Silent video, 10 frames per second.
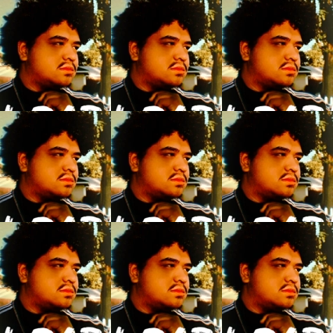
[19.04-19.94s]

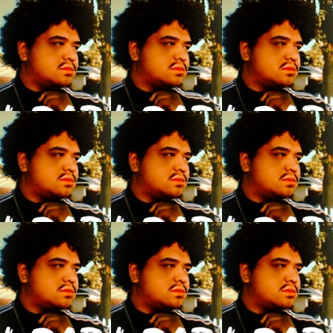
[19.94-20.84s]

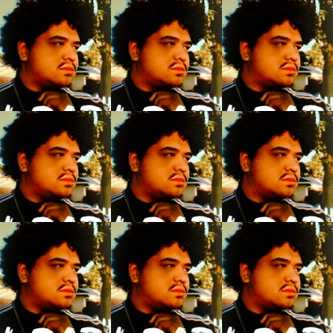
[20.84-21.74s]

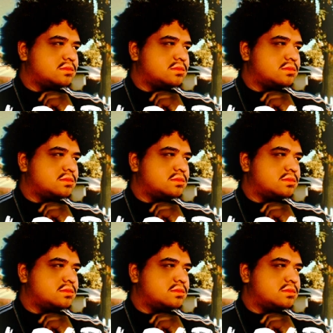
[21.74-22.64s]

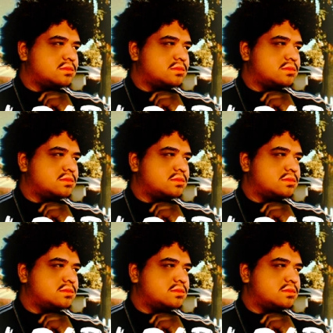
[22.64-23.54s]

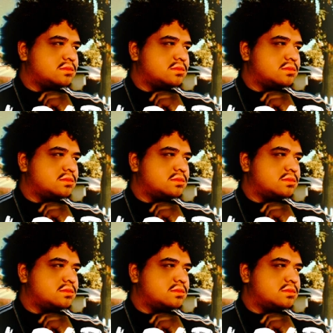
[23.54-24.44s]

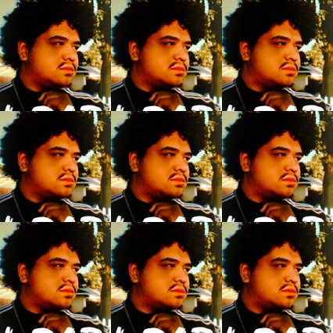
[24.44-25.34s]

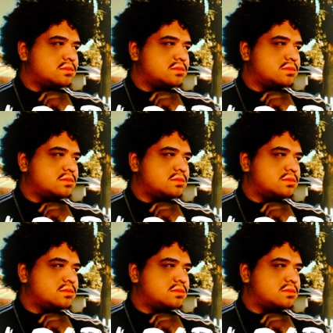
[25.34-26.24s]

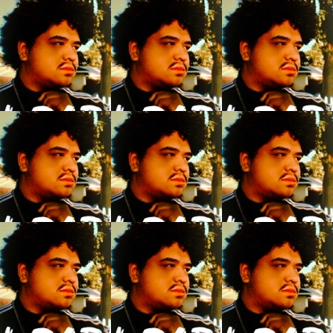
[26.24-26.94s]
The face doesn't move, so there is nothing to read.